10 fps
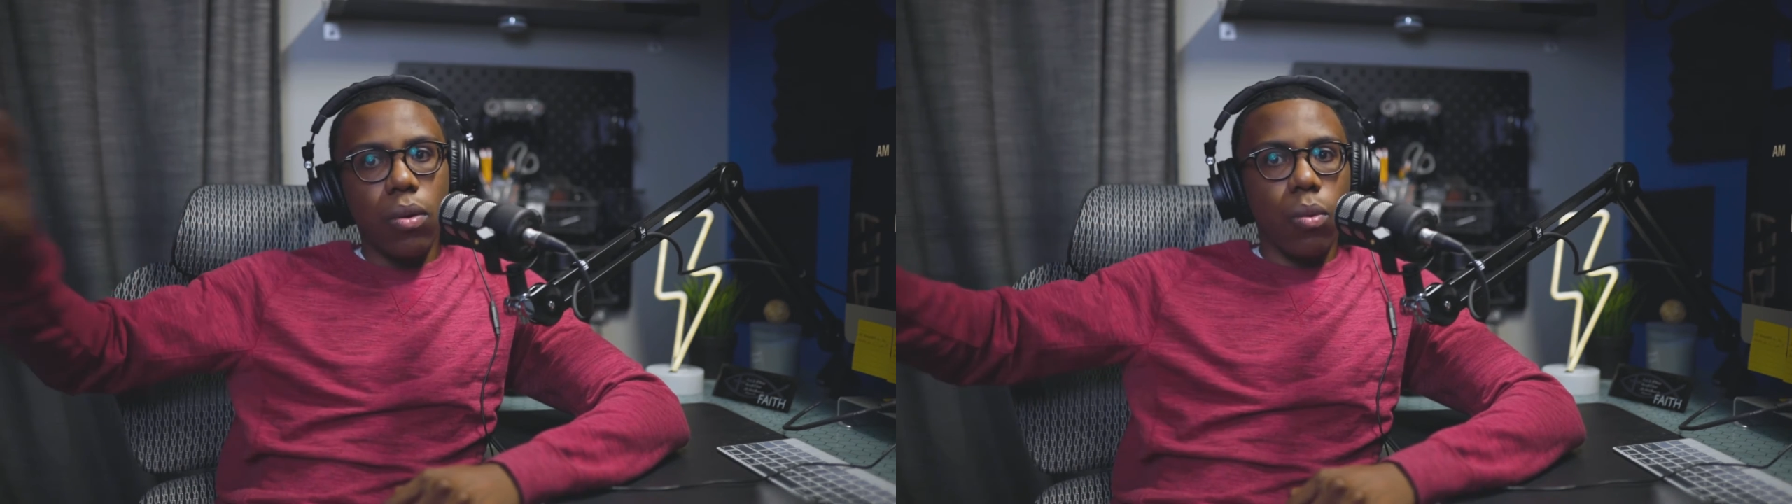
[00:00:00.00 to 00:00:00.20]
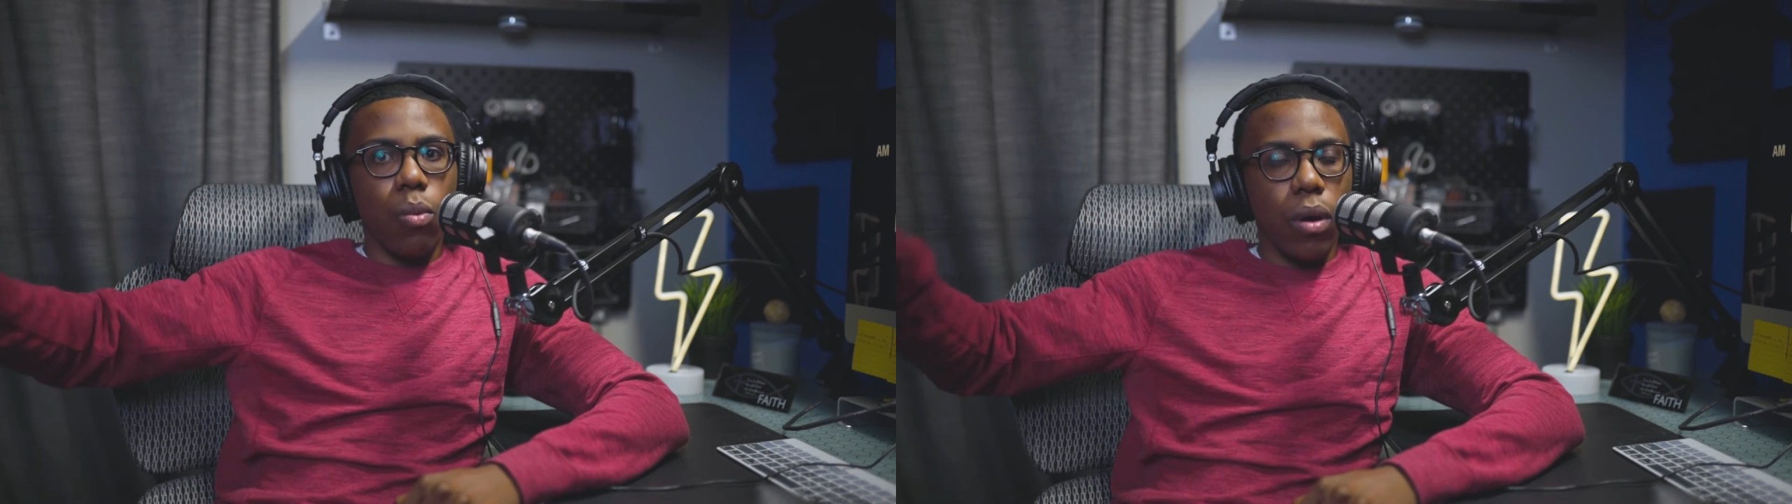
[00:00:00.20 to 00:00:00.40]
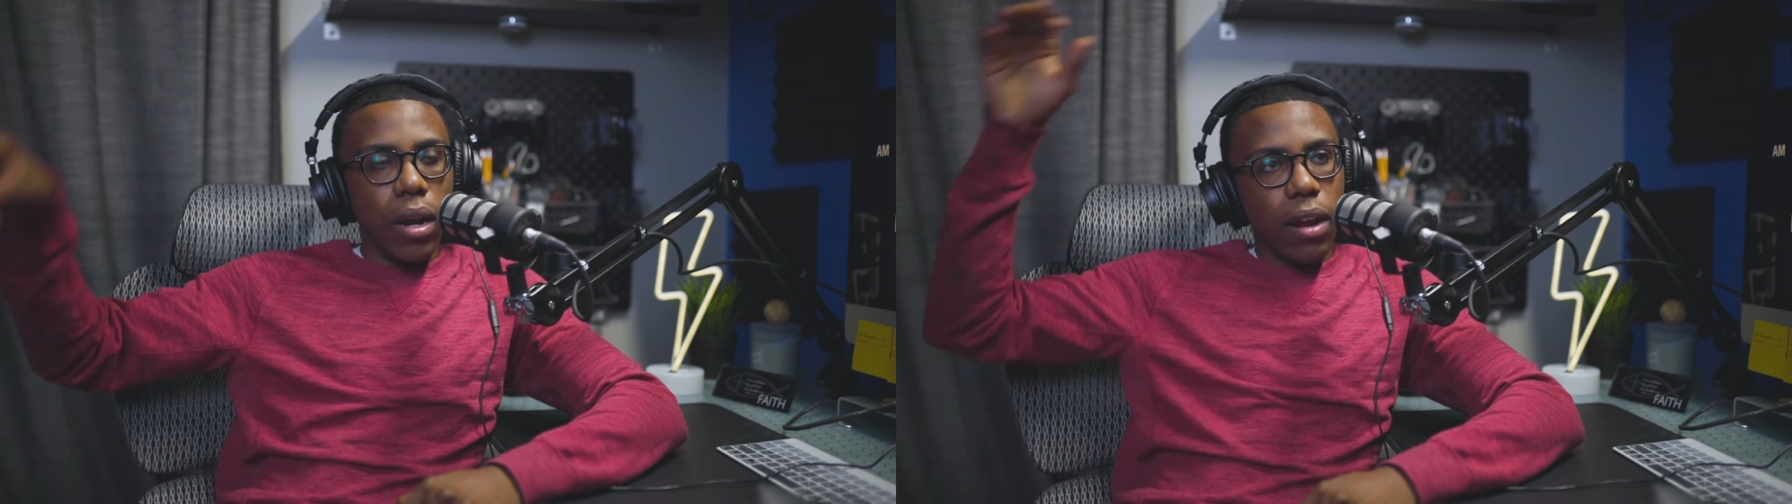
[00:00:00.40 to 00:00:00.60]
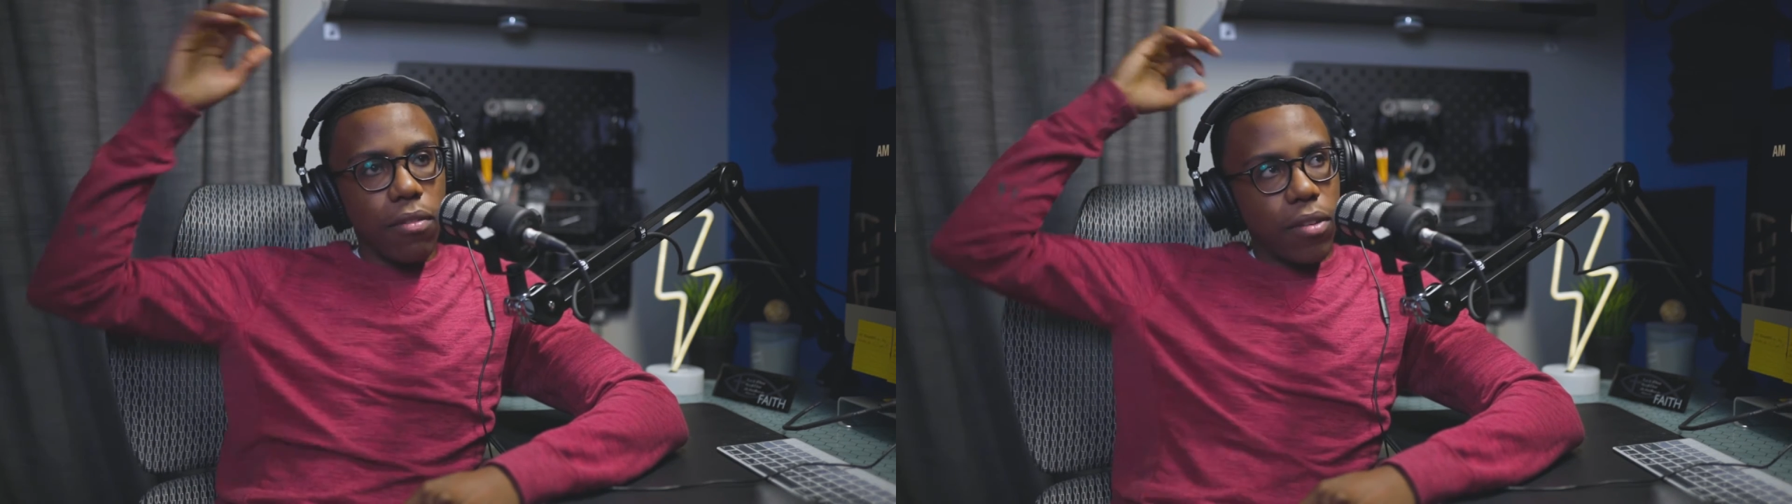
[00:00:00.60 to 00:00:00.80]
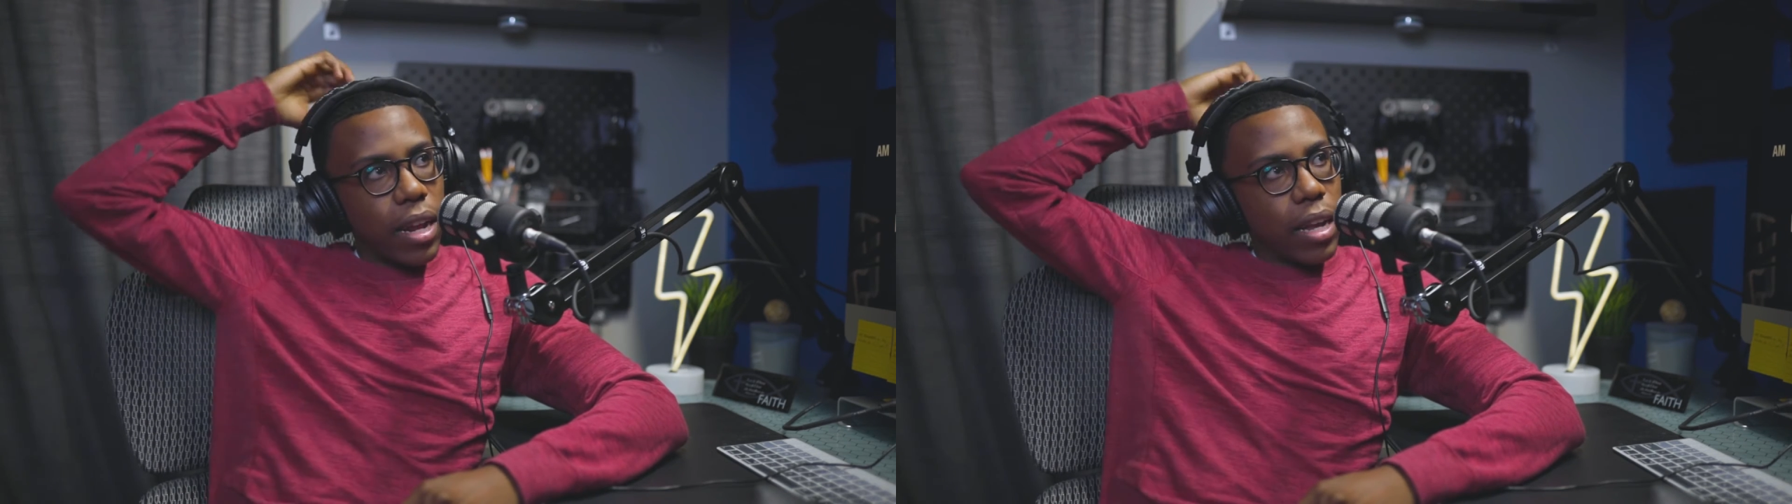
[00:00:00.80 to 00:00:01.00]

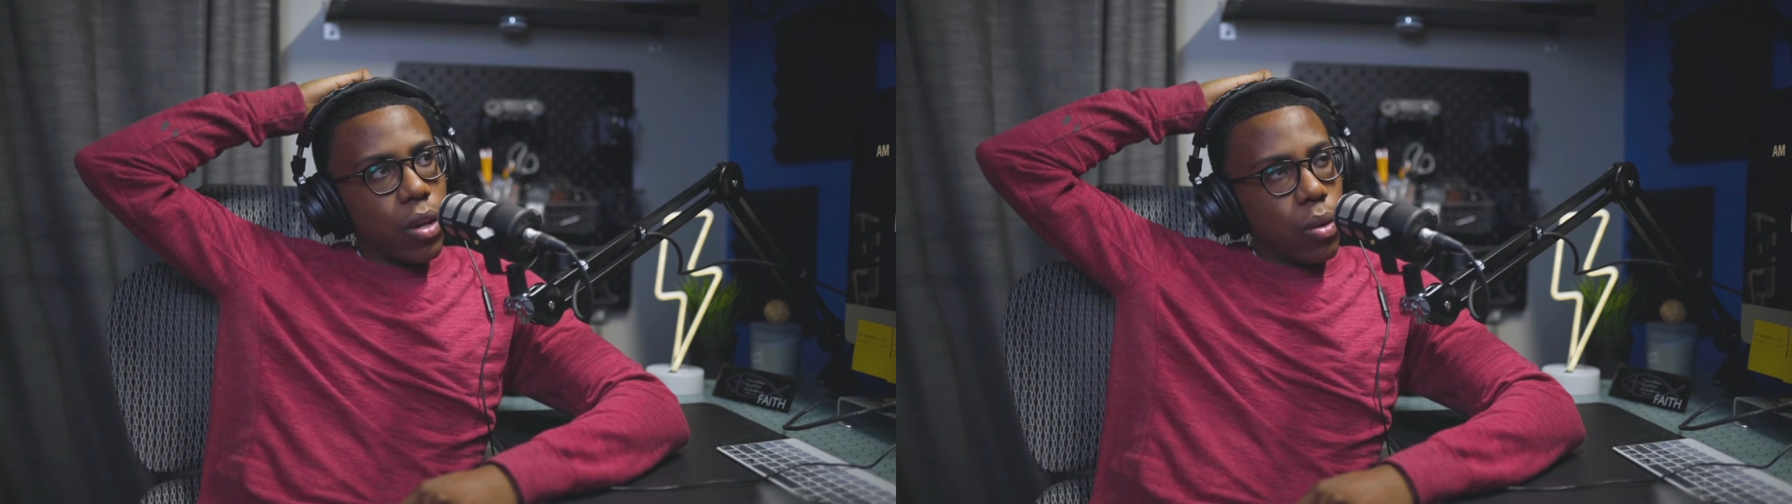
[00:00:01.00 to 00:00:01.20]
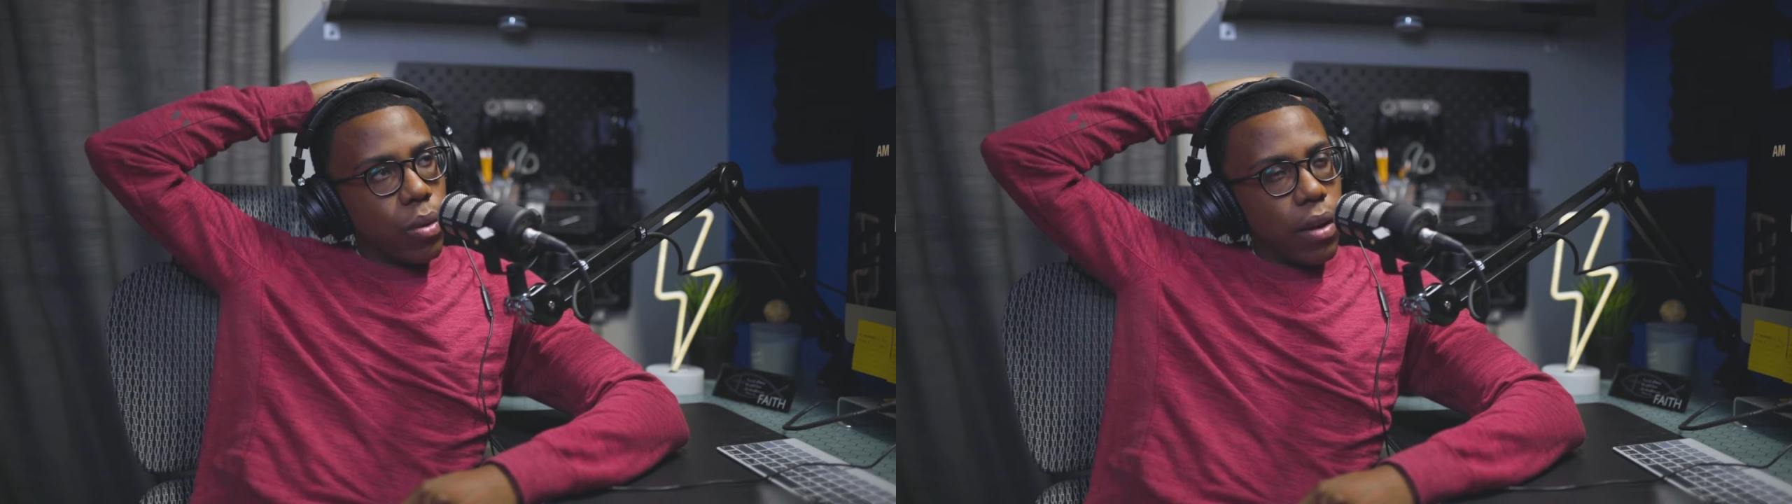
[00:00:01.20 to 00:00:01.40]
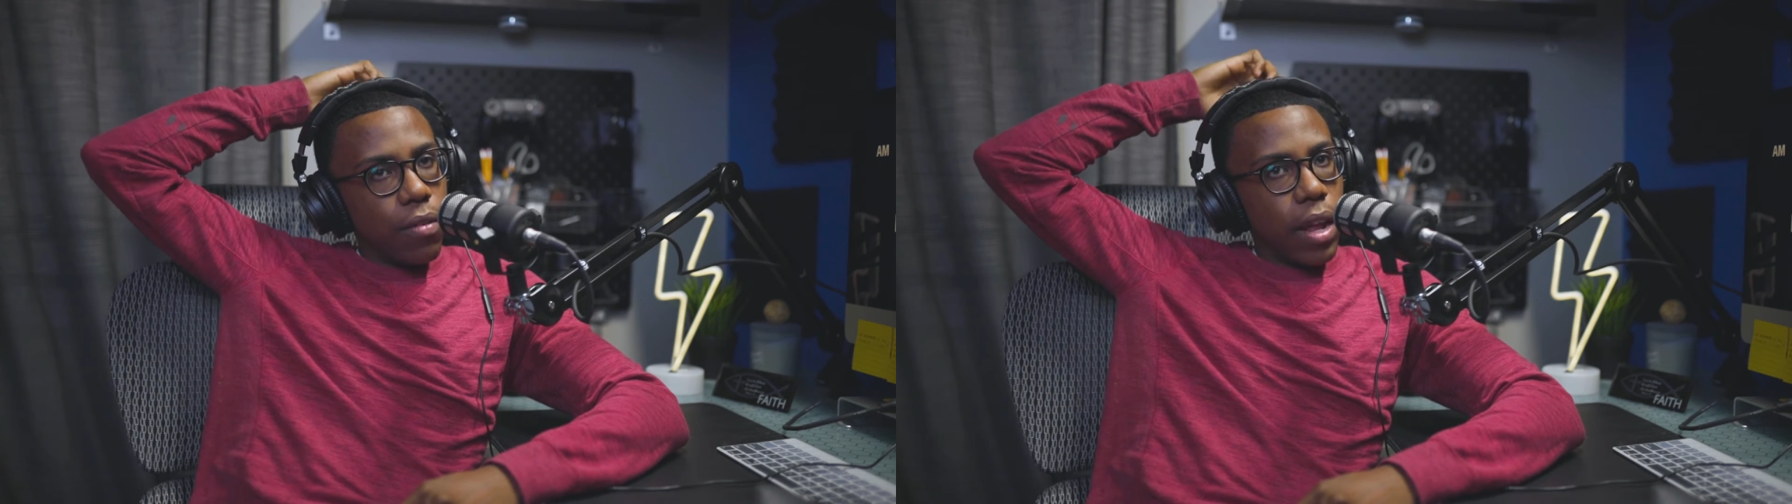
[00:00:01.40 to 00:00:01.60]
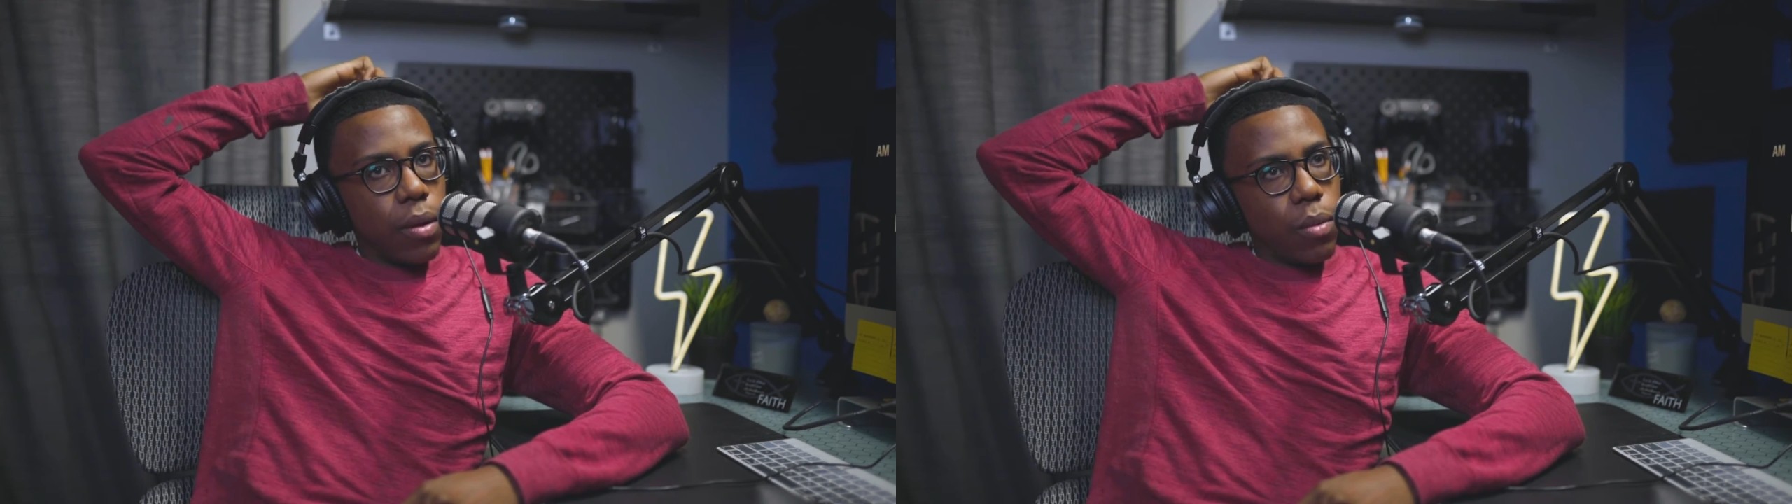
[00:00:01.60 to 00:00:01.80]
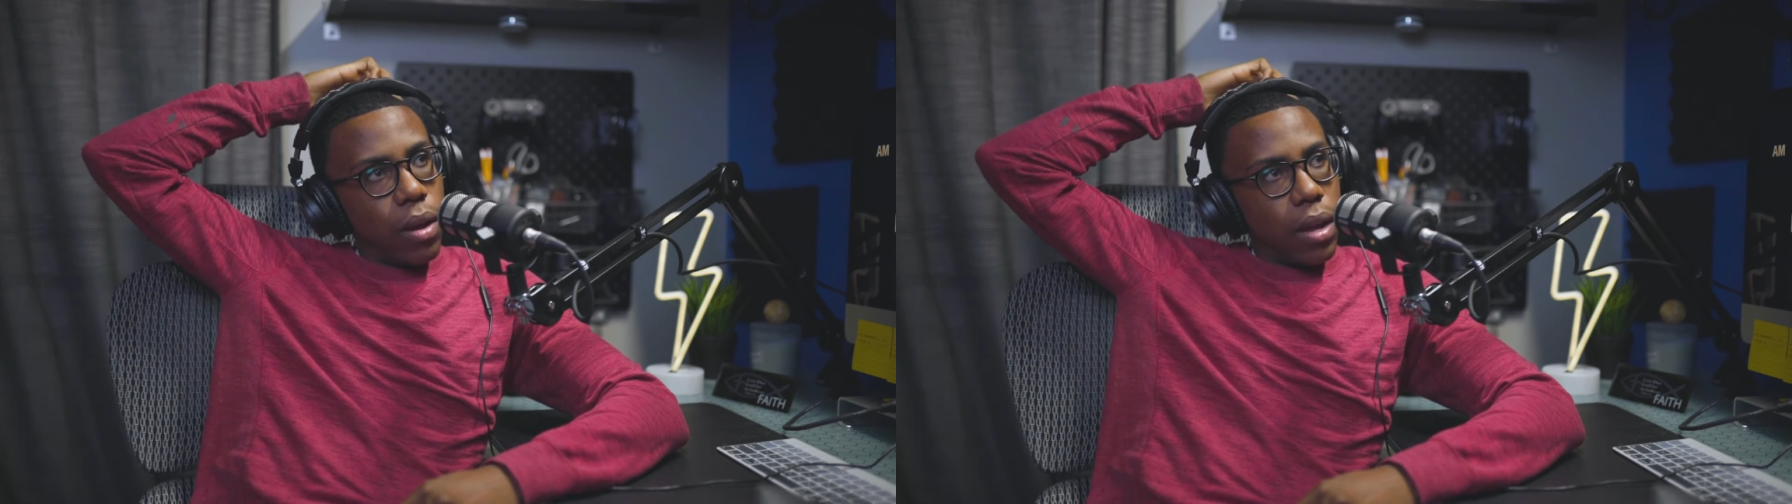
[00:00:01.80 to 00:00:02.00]
whatever, they can do whatever they
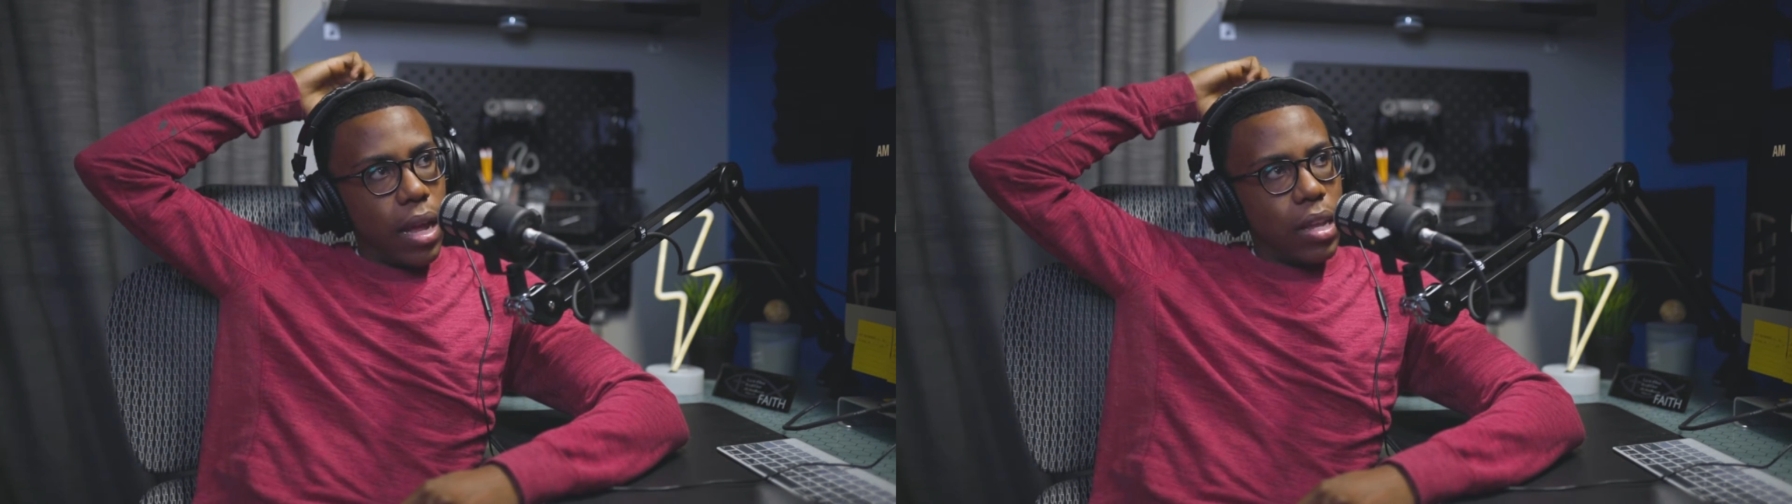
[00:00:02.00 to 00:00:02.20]
want.